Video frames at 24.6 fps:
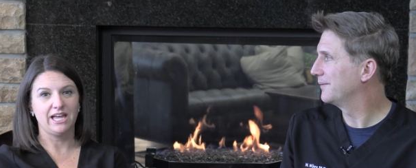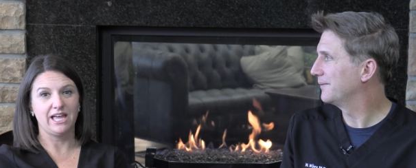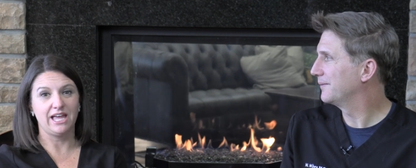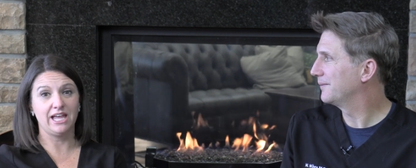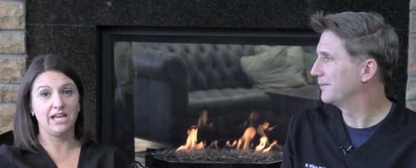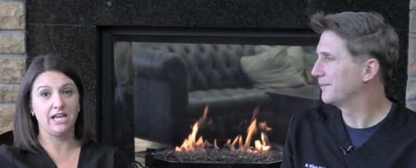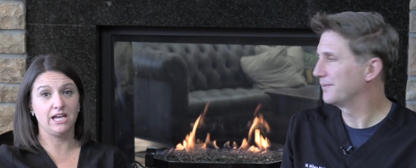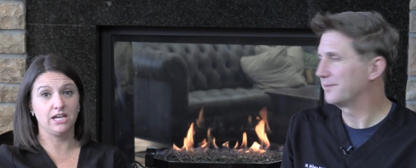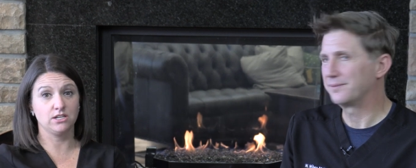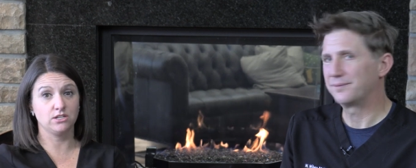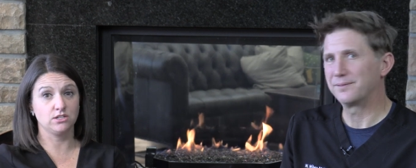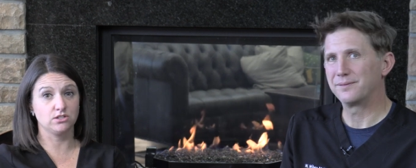
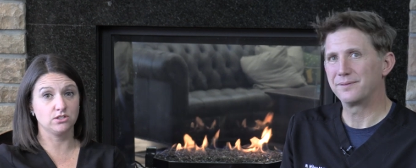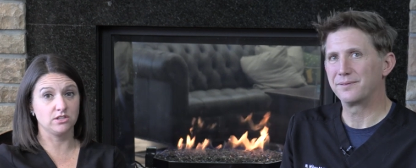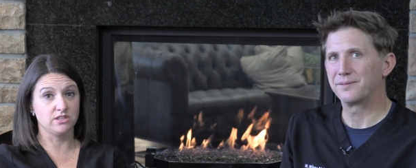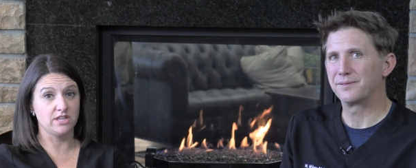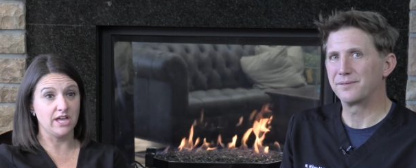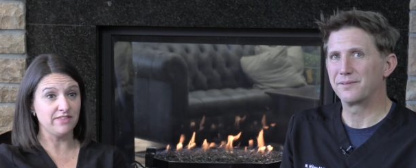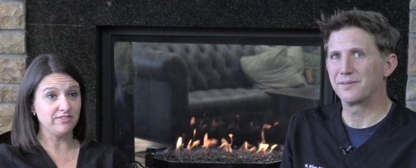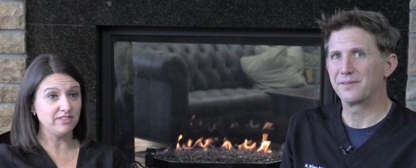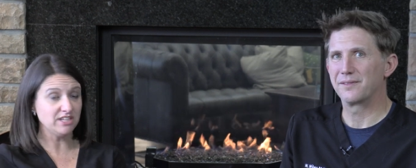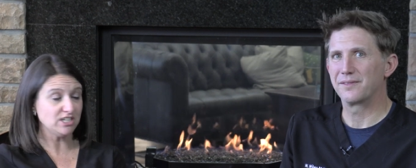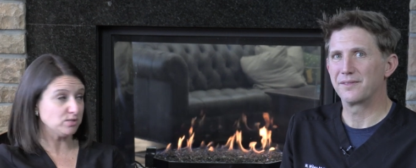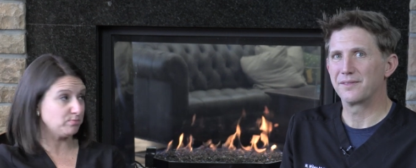Speaker 1: And
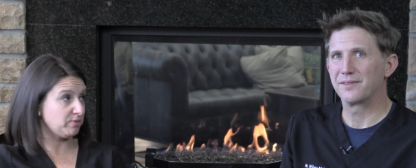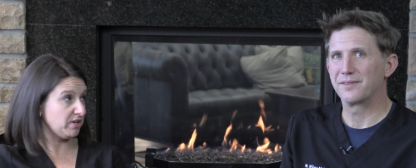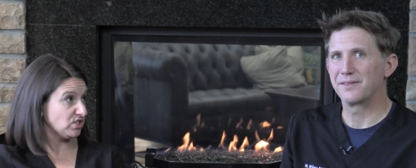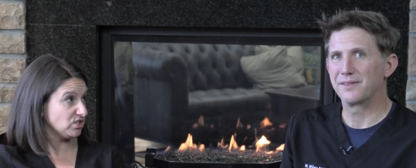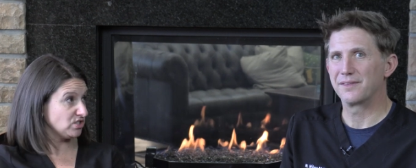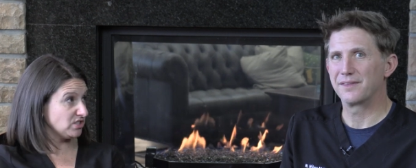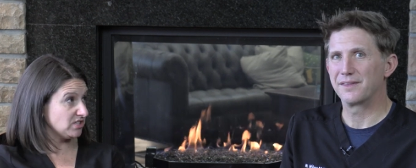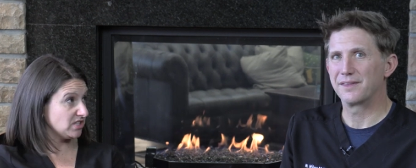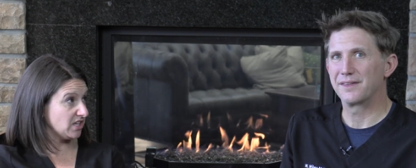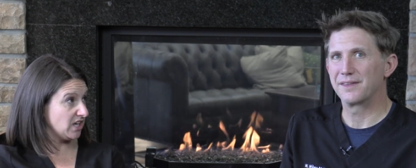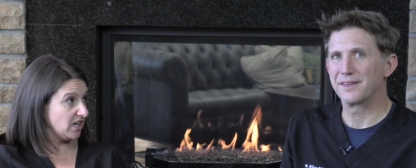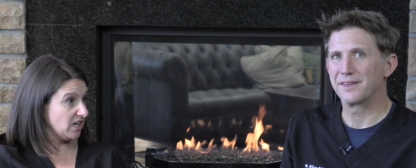then these
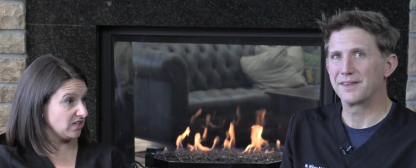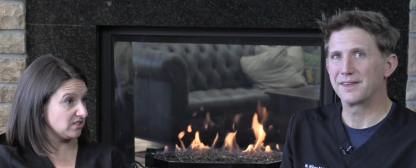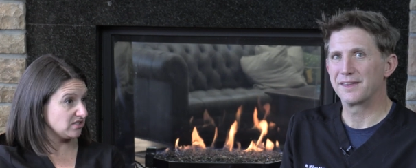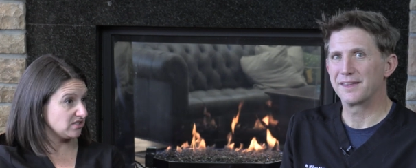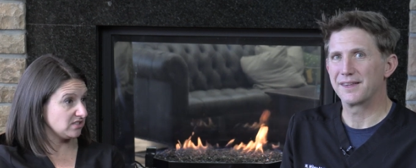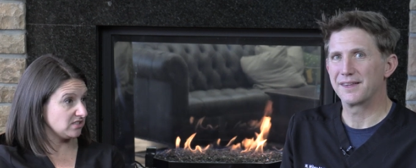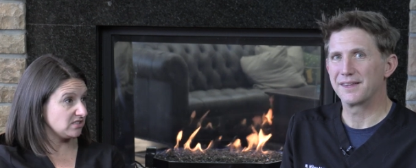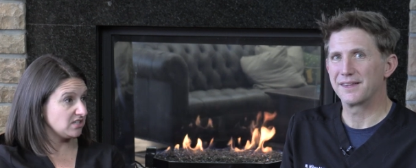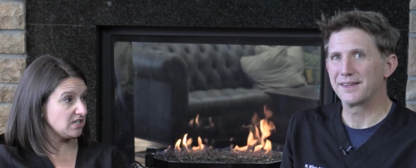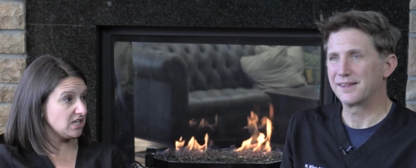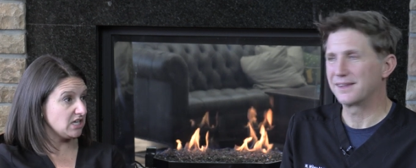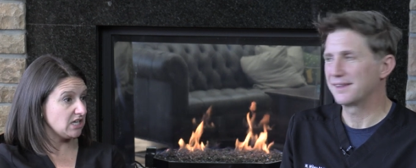patients can't
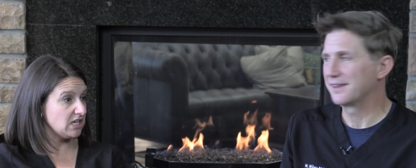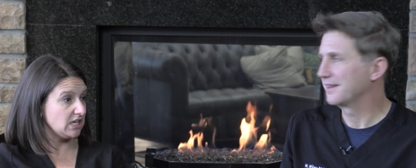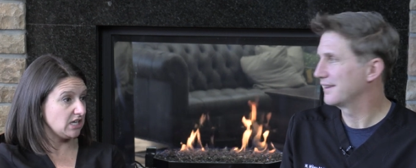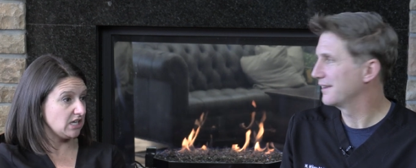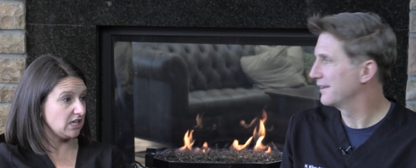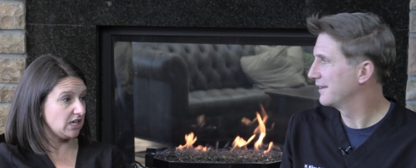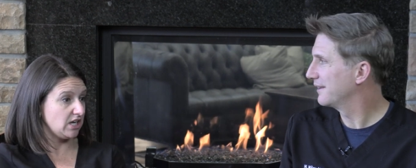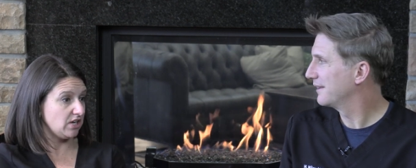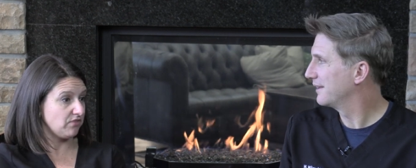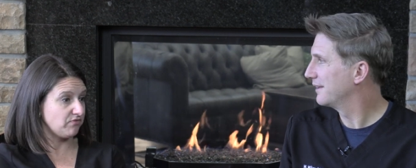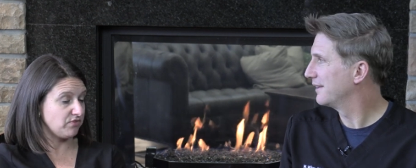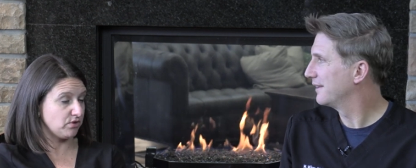see
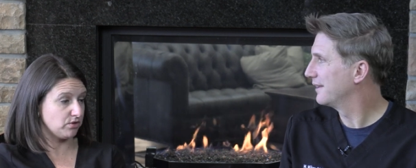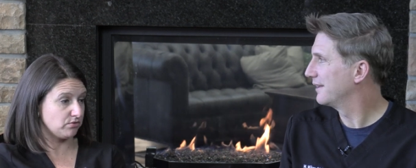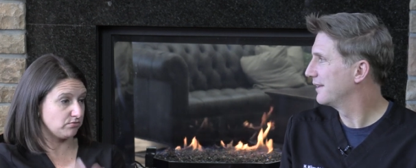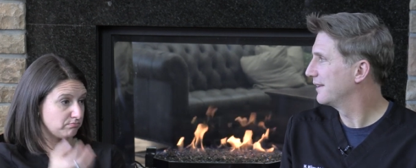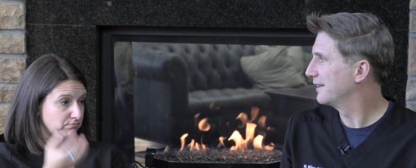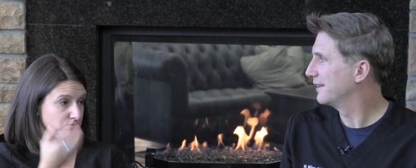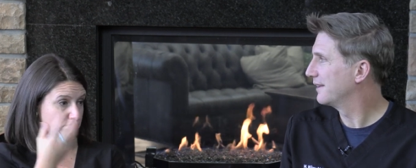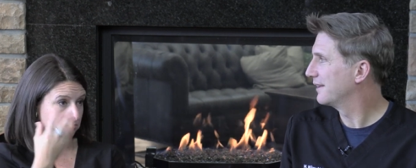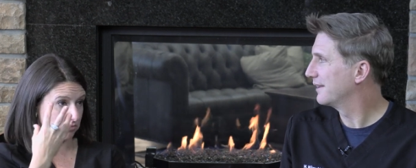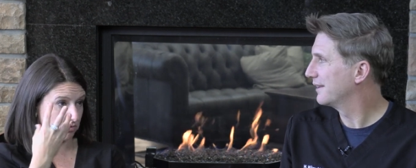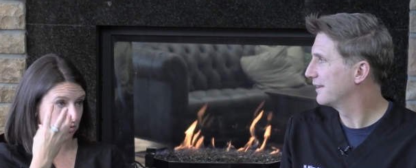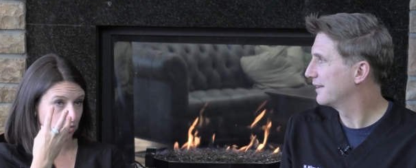if their
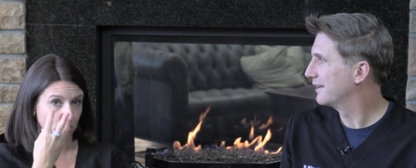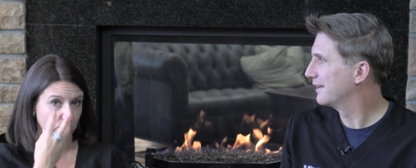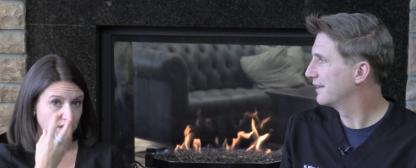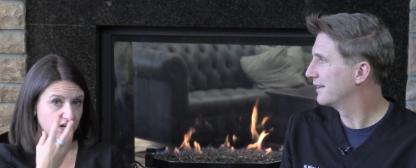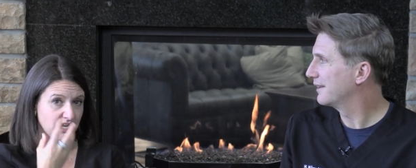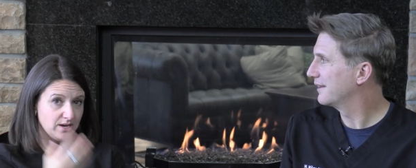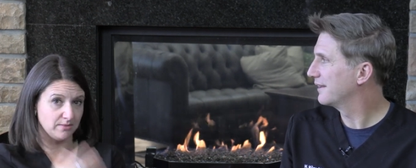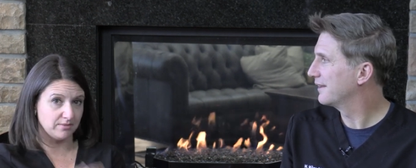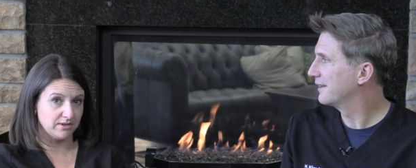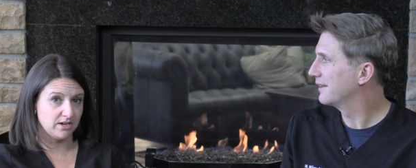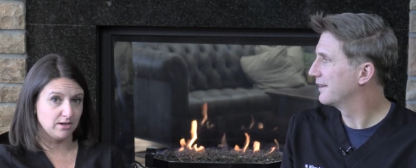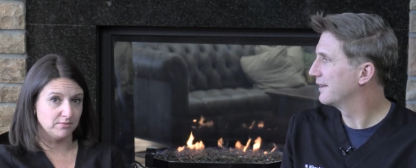
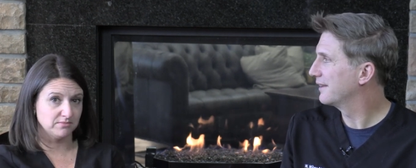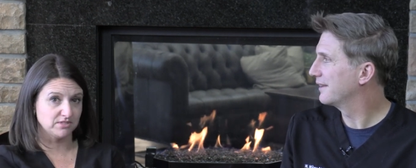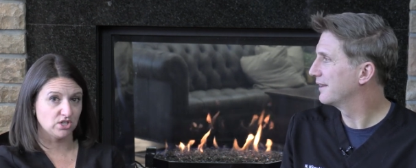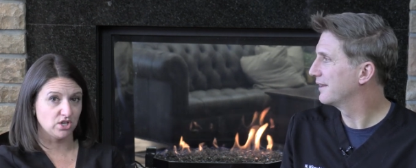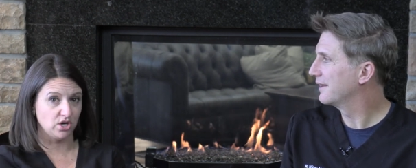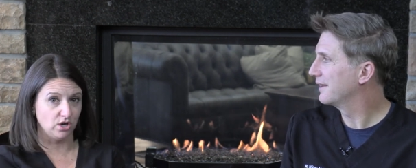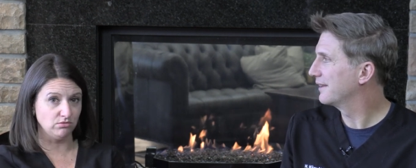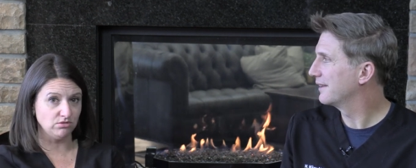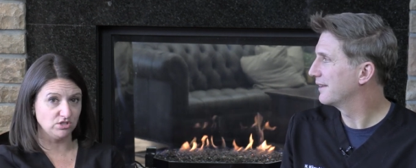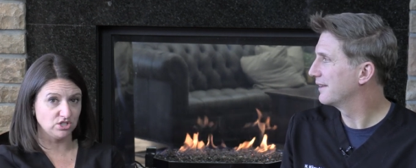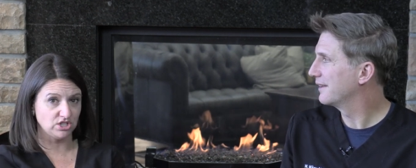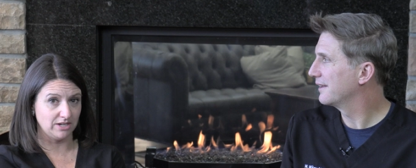cornea becomes a
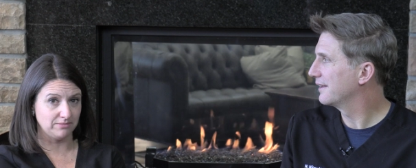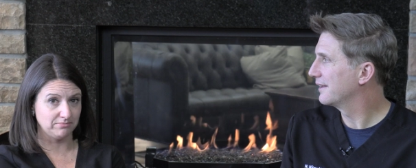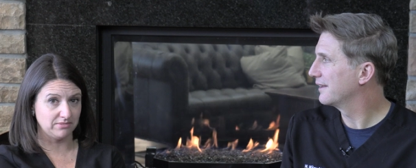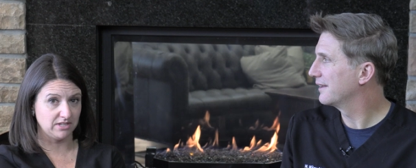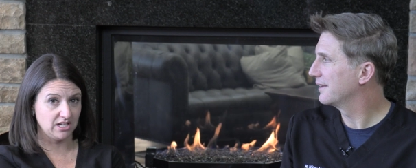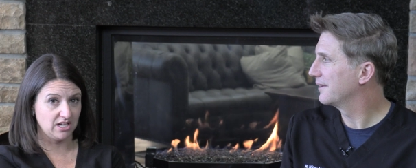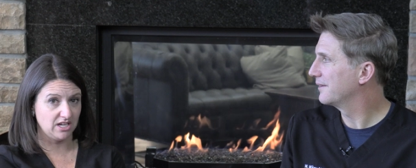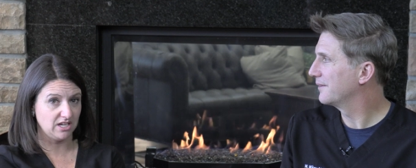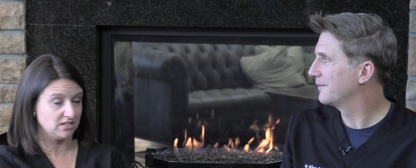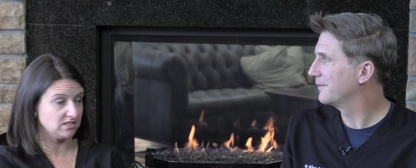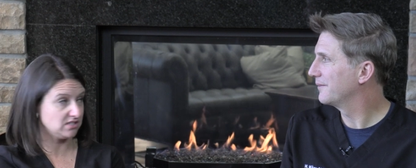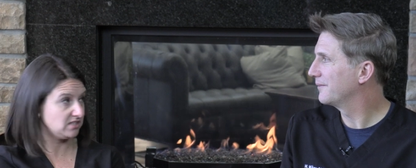cone shape, they
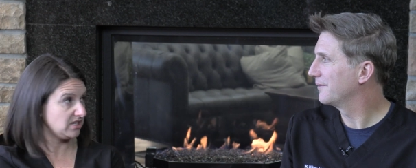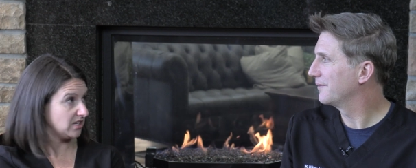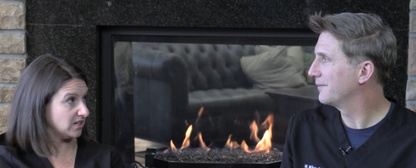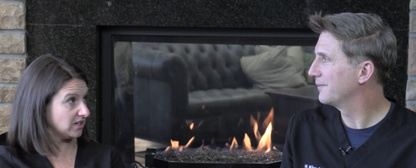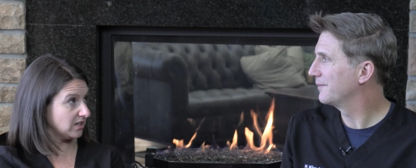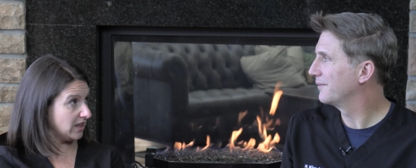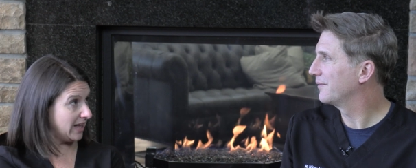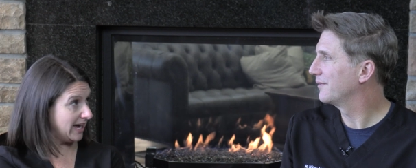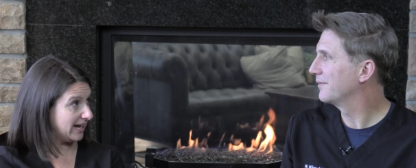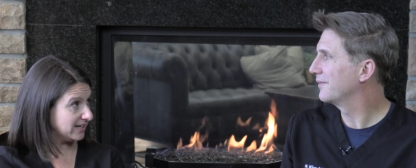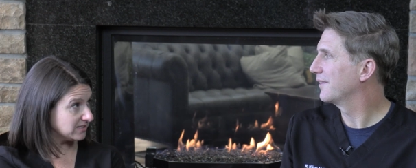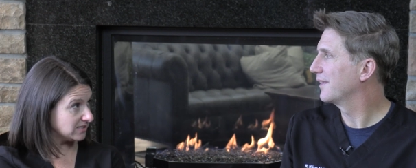can't see out of
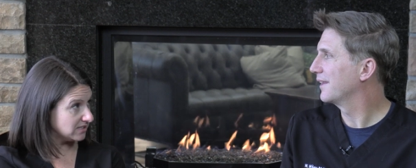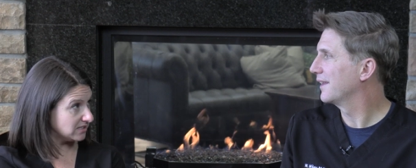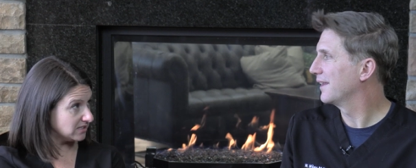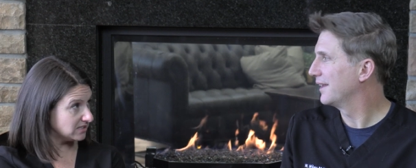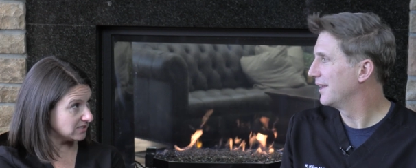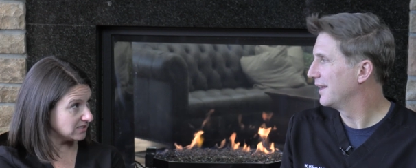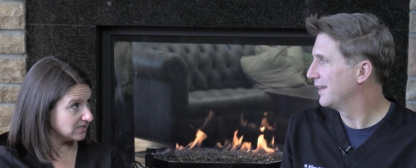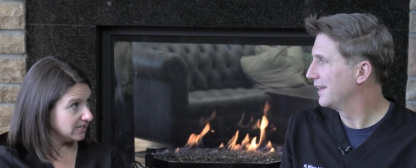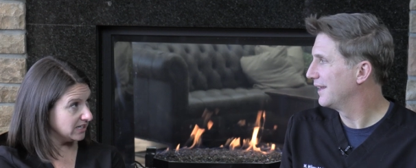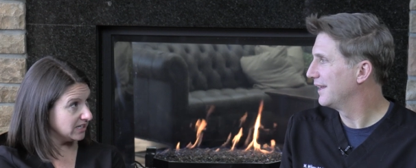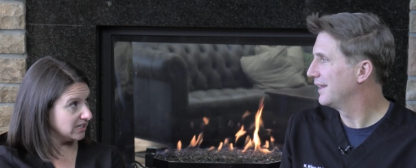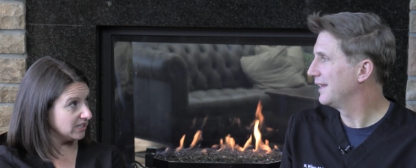
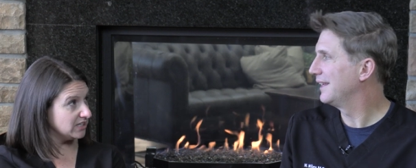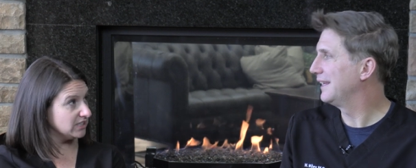glasses.